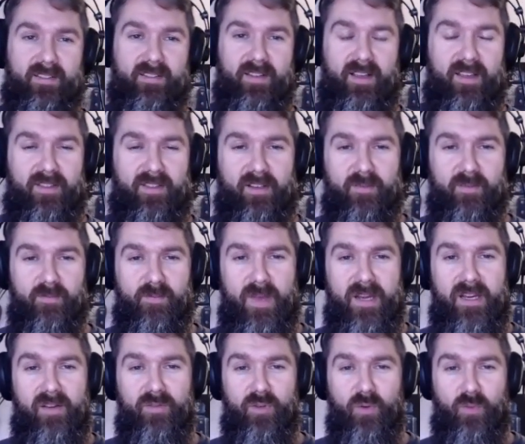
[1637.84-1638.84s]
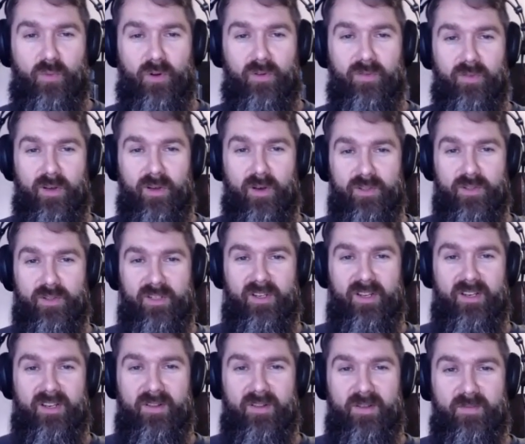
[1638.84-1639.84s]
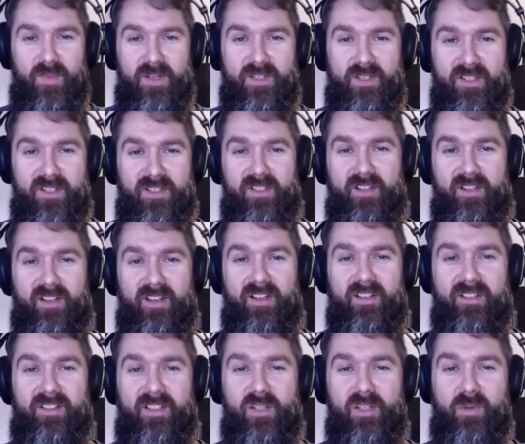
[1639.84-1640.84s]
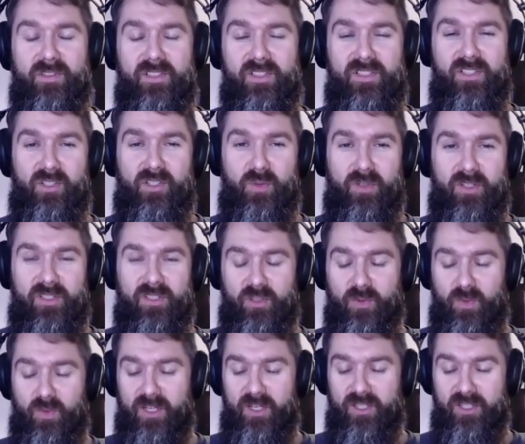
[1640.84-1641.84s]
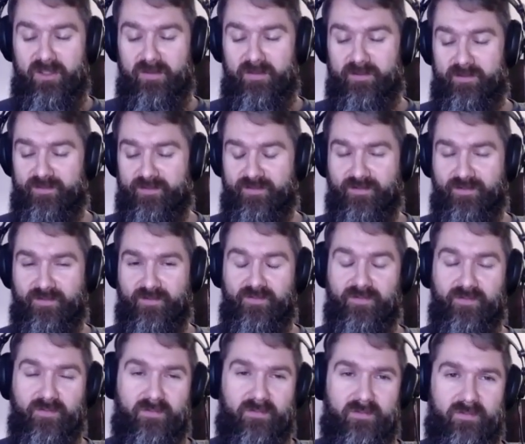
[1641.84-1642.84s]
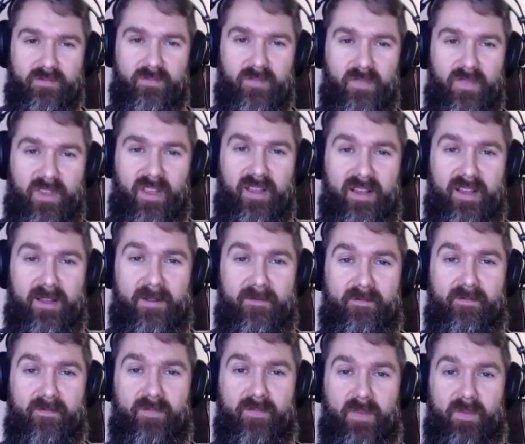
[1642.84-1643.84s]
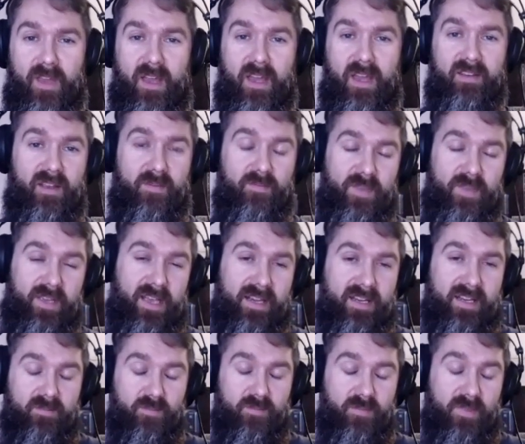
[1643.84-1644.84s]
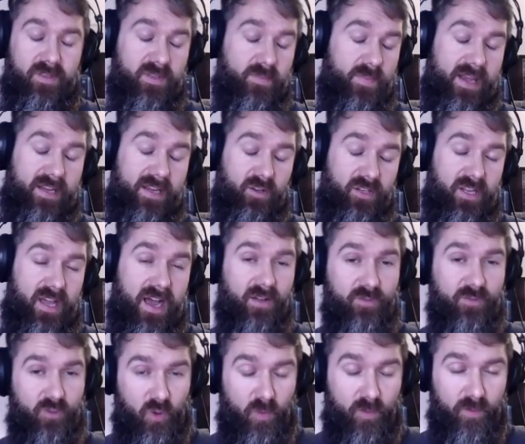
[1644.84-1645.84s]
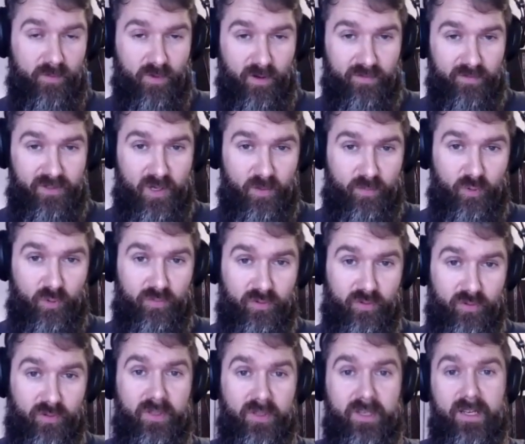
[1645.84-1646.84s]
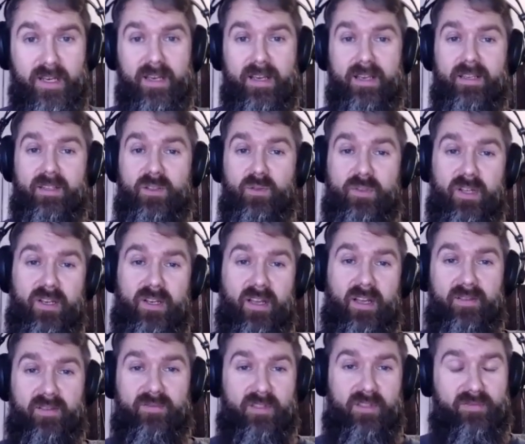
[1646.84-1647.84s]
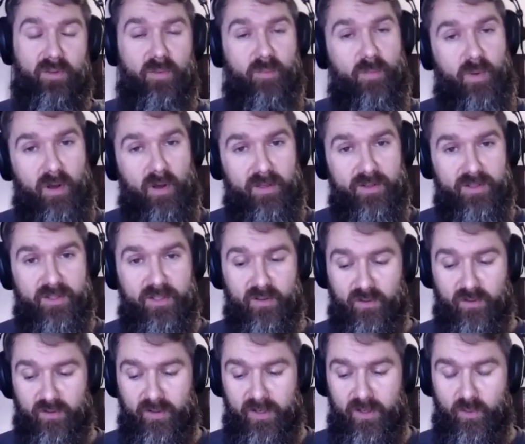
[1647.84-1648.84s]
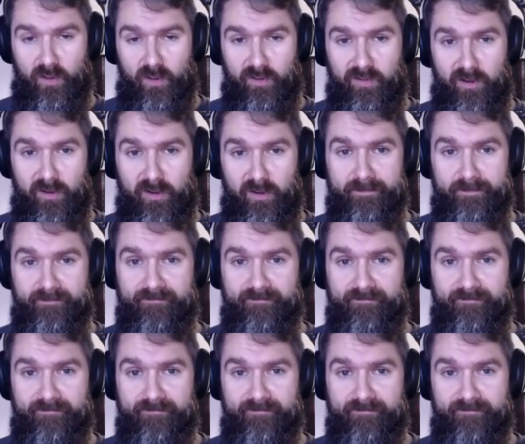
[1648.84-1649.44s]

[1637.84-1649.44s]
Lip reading: I think many of the workflows in business deal with this situation. And then depending on the outcome of the approval, you then have different paths in your workflow.